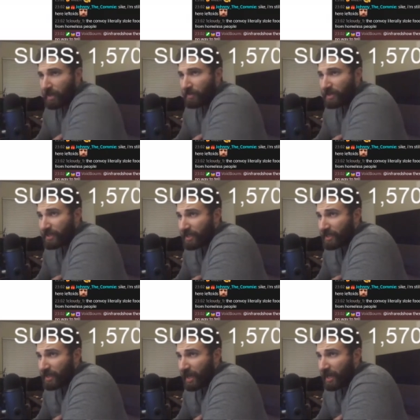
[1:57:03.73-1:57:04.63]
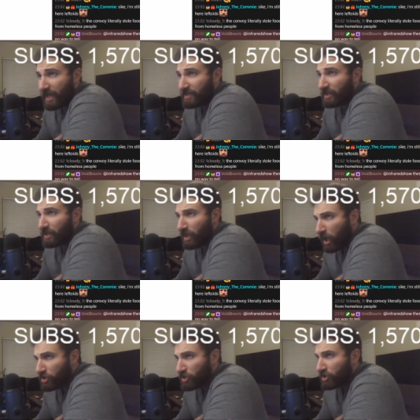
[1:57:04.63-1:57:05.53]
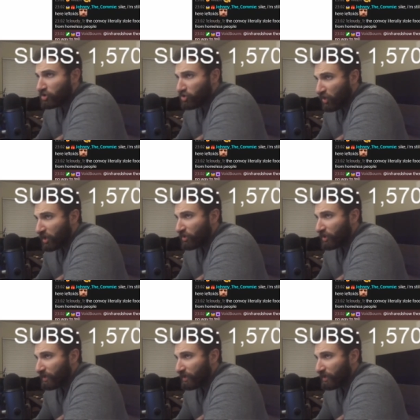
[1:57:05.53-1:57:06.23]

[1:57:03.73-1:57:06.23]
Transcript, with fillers: The CTA, as the largest trucker